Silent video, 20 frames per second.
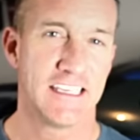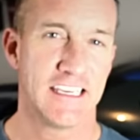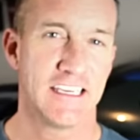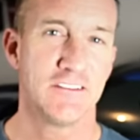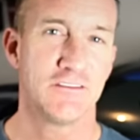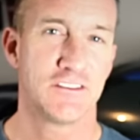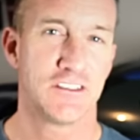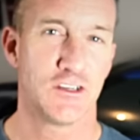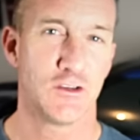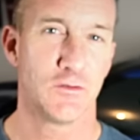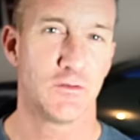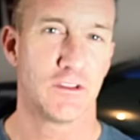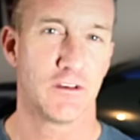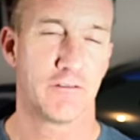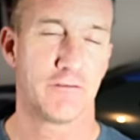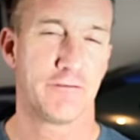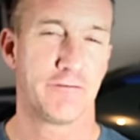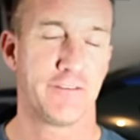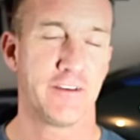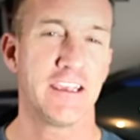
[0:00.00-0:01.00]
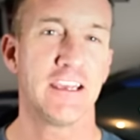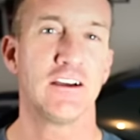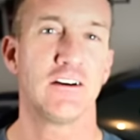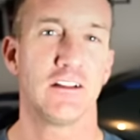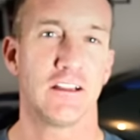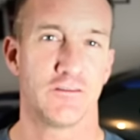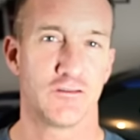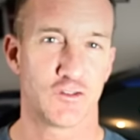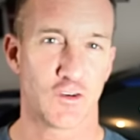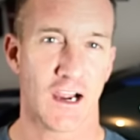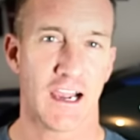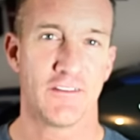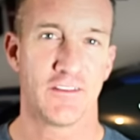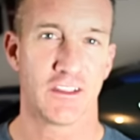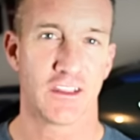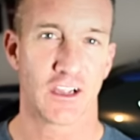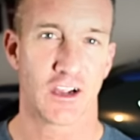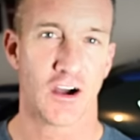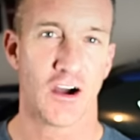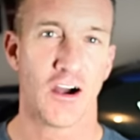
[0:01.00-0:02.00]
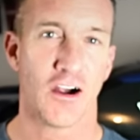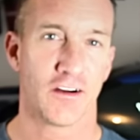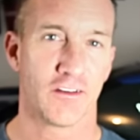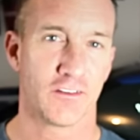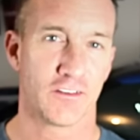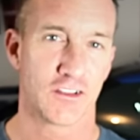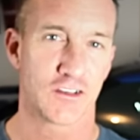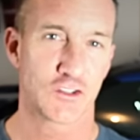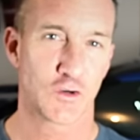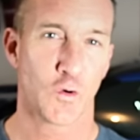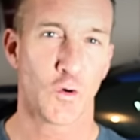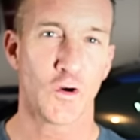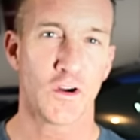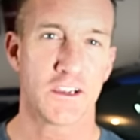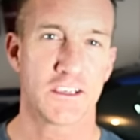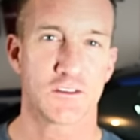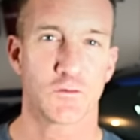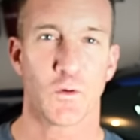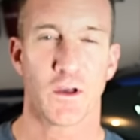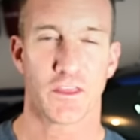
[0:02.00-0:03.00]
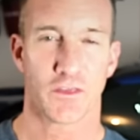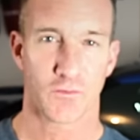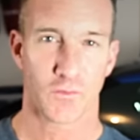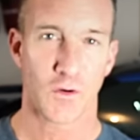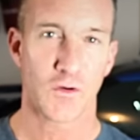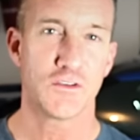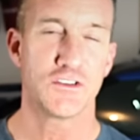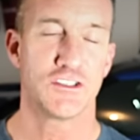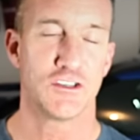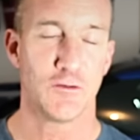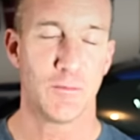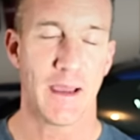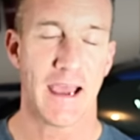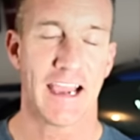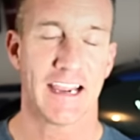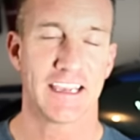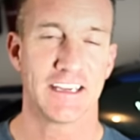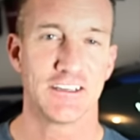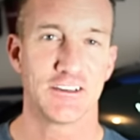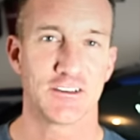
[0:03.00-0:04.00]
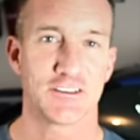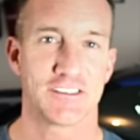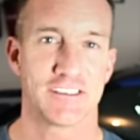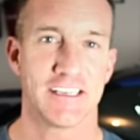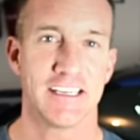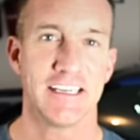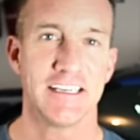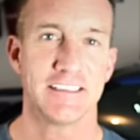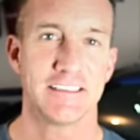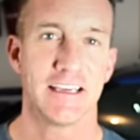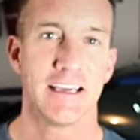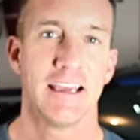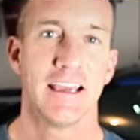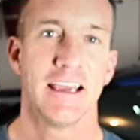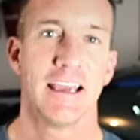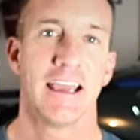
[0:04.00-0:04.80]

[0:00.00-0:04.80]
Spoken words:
gives you the feel of driving the car. The torque is what throws you back in your seat.